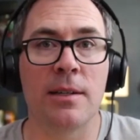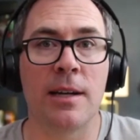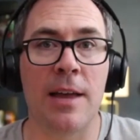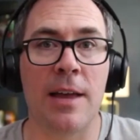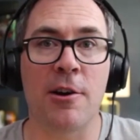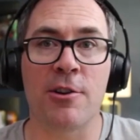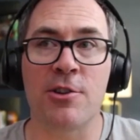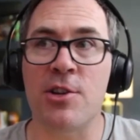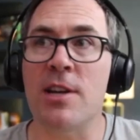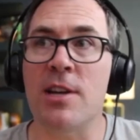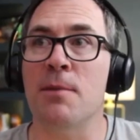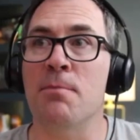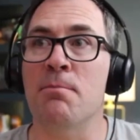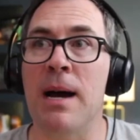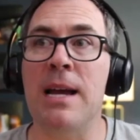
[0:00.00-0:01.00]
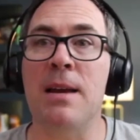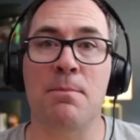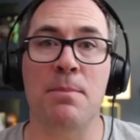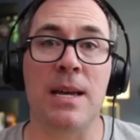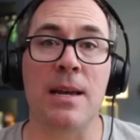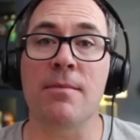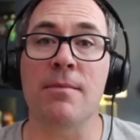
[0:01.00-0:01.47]
And their agenda might
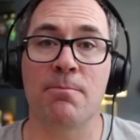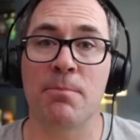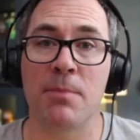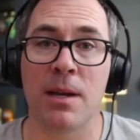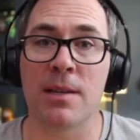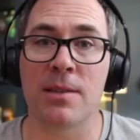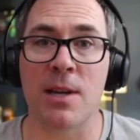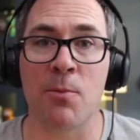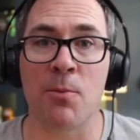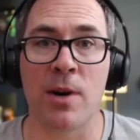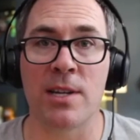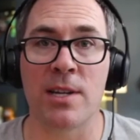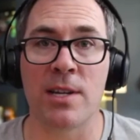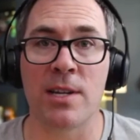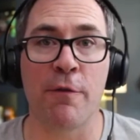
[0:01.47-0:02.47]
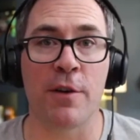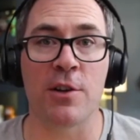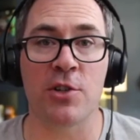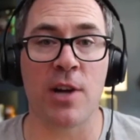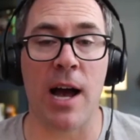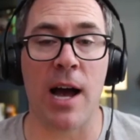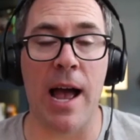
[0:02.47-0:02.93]
be in some way
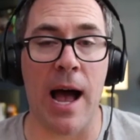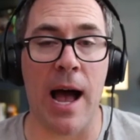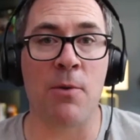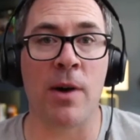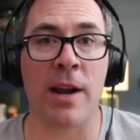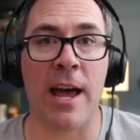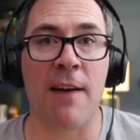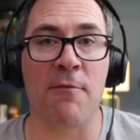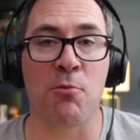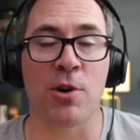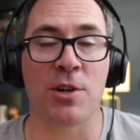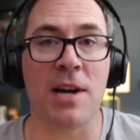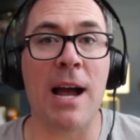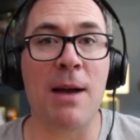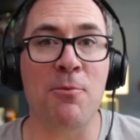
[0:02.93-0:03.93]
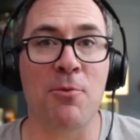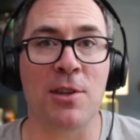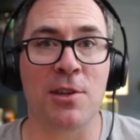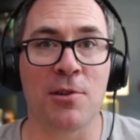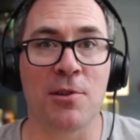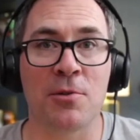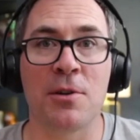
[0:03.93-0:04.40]
selfish. I want to have more time
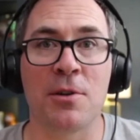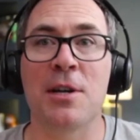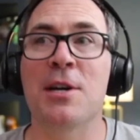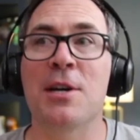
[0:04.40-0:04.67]
with you.